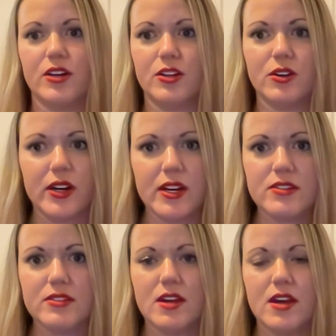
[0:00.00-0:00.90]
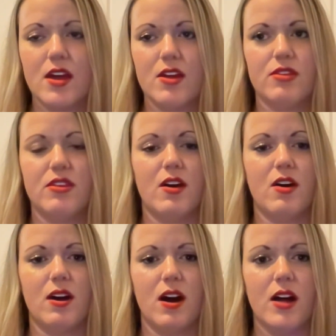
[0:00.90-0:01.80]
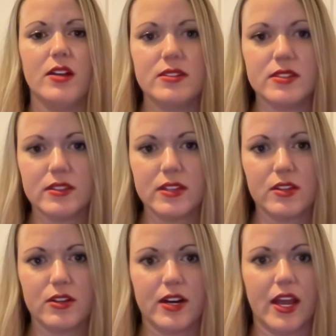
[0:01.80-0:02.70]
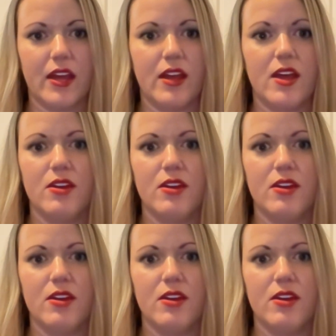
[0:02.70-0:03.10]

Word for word: curious, they are constantly learning,